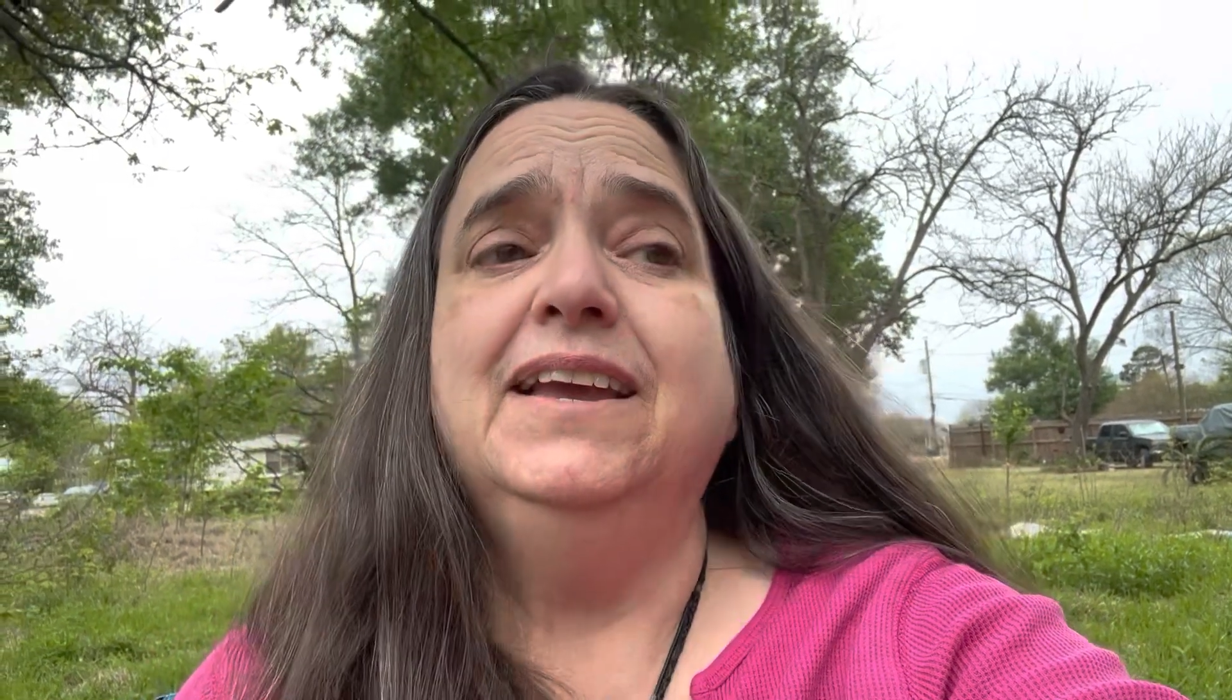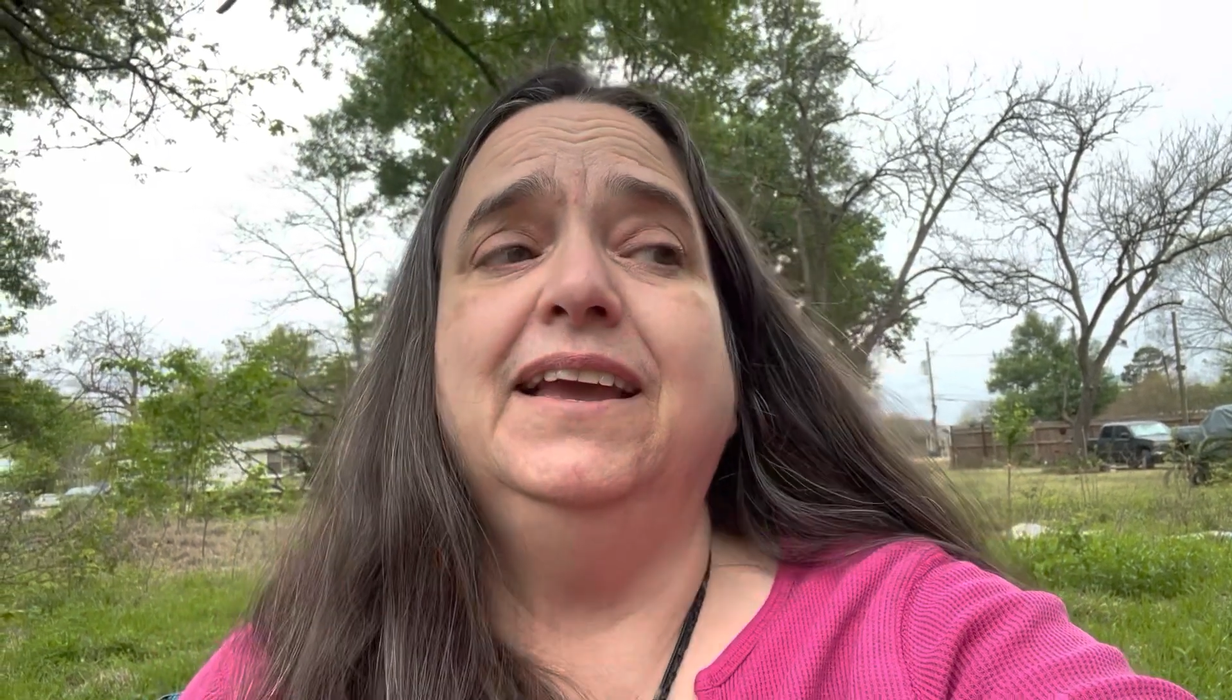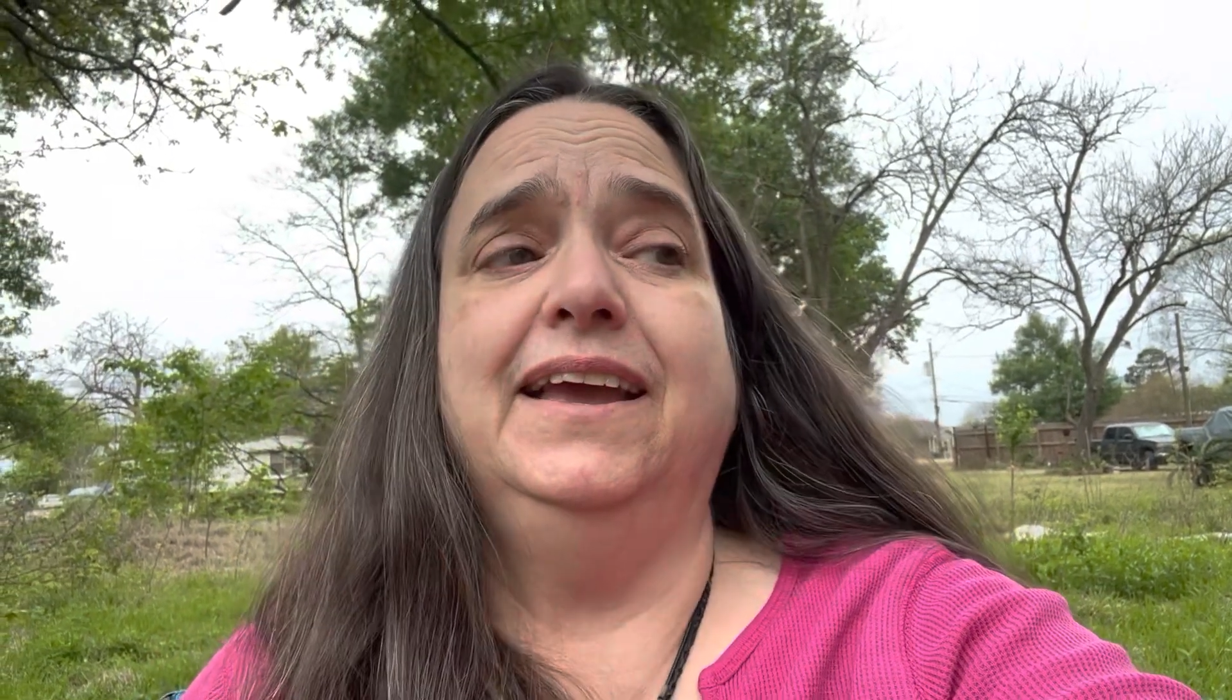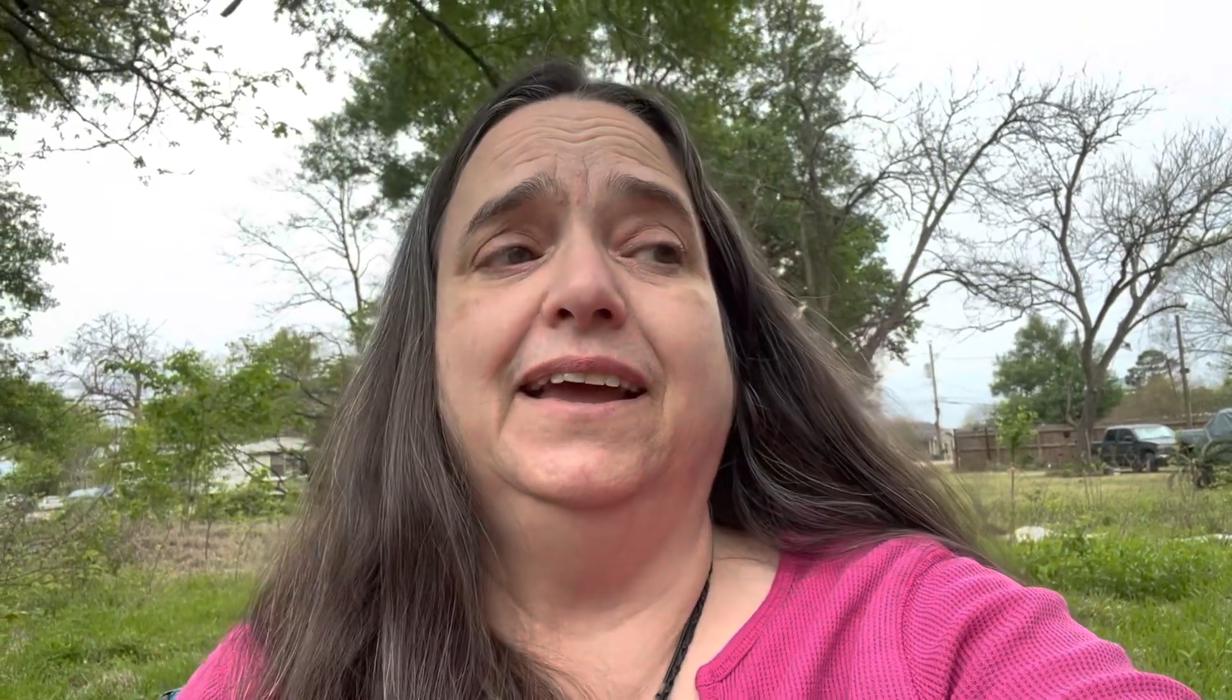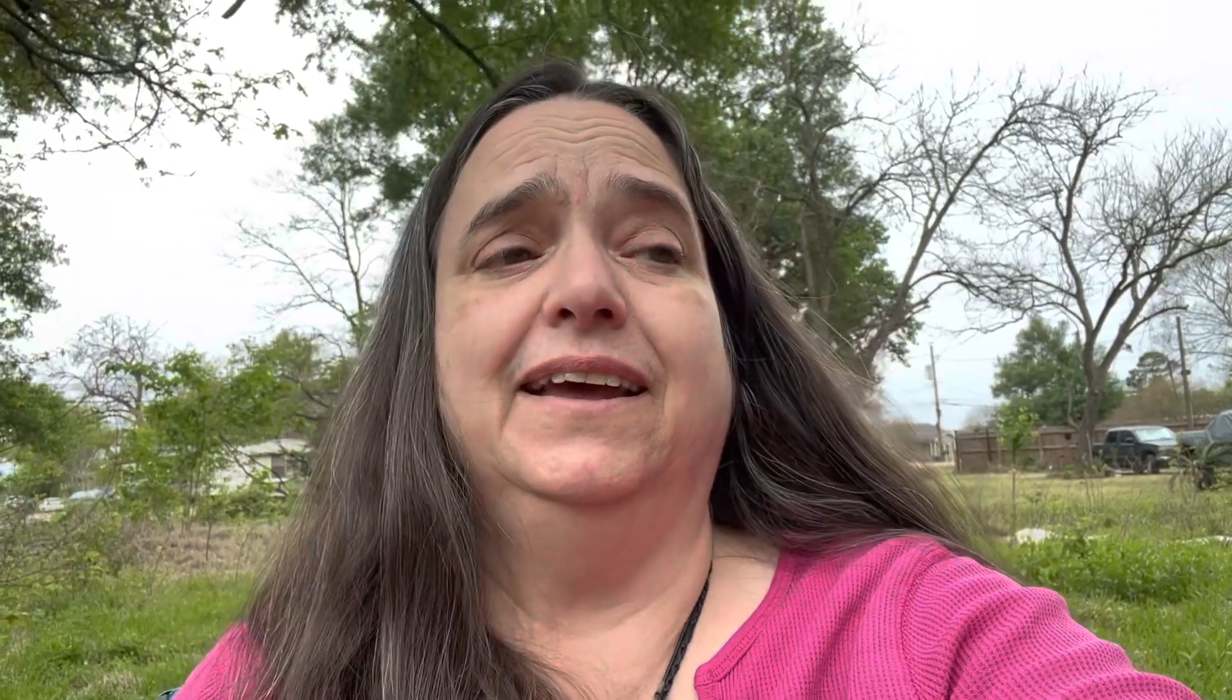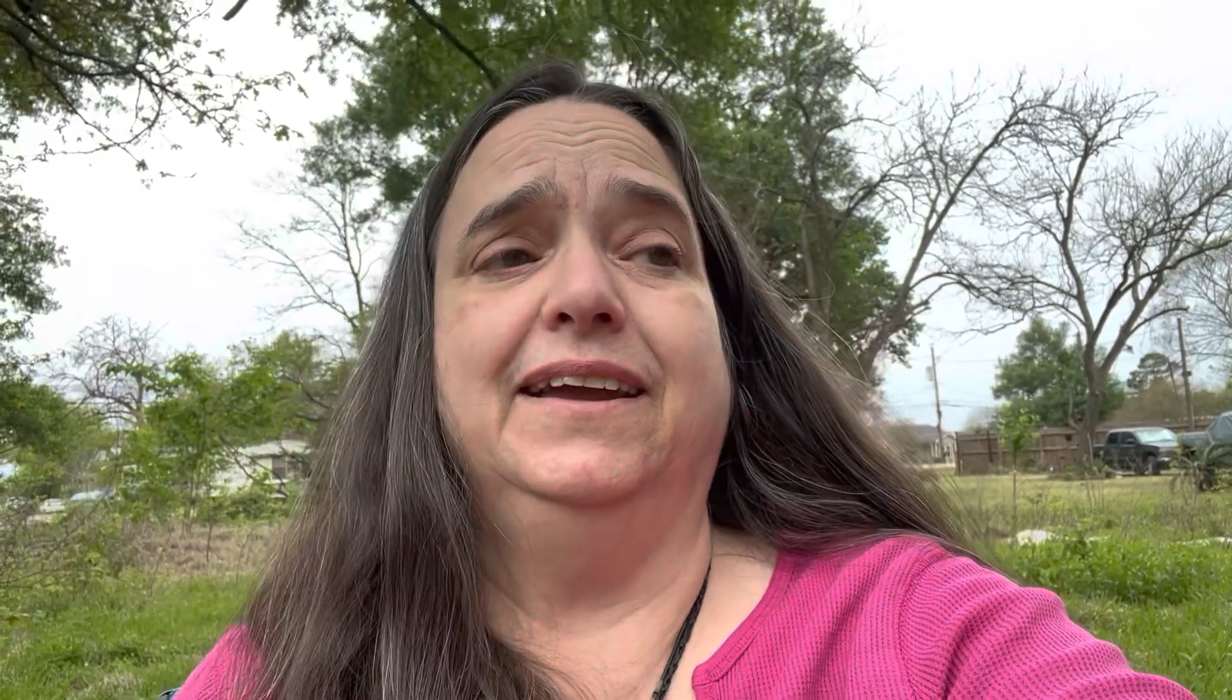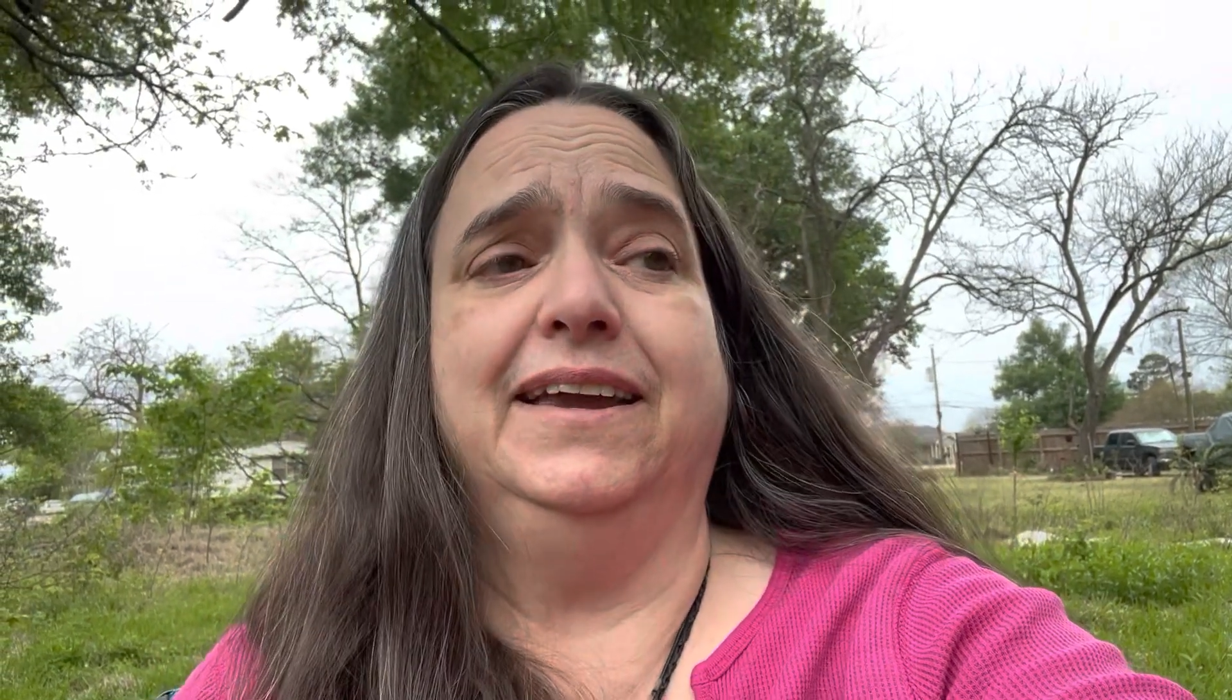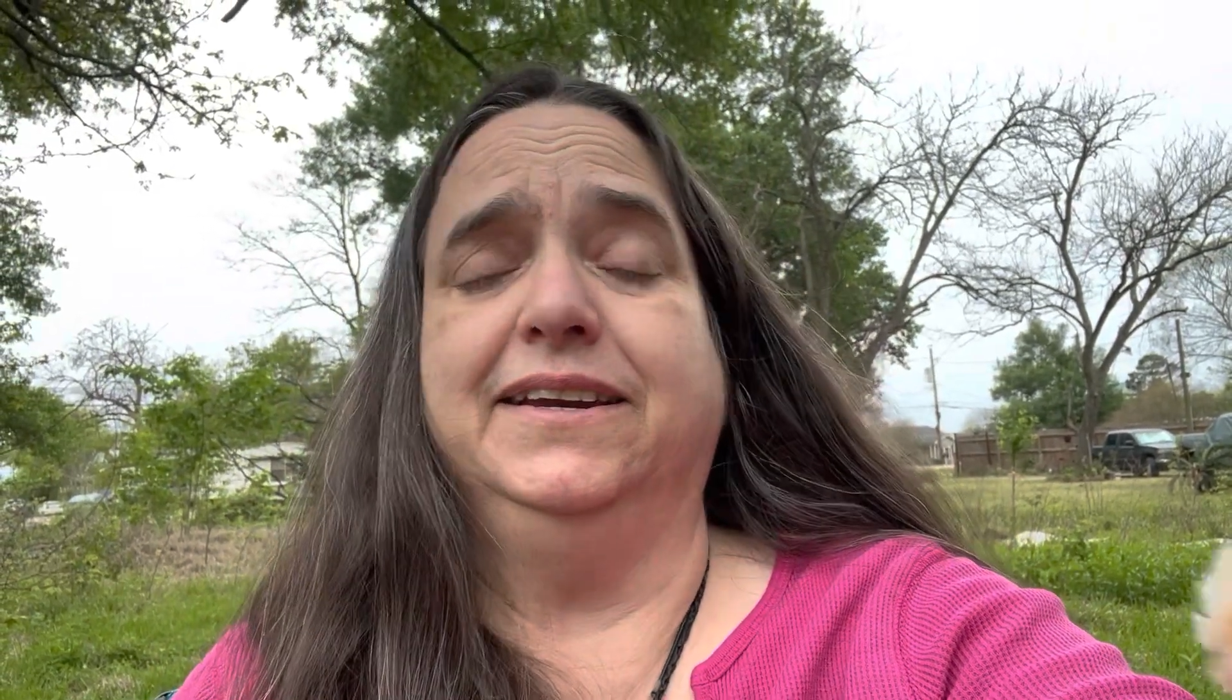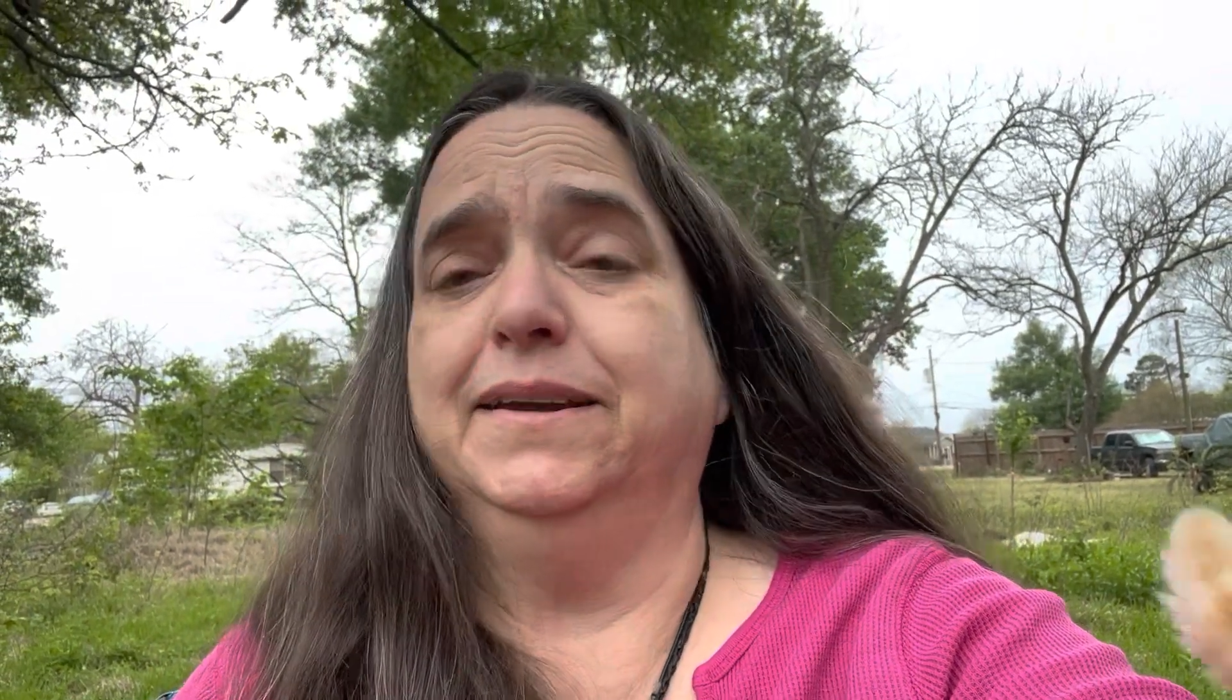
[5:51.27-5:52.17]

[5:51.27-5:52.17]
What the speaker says: and I ended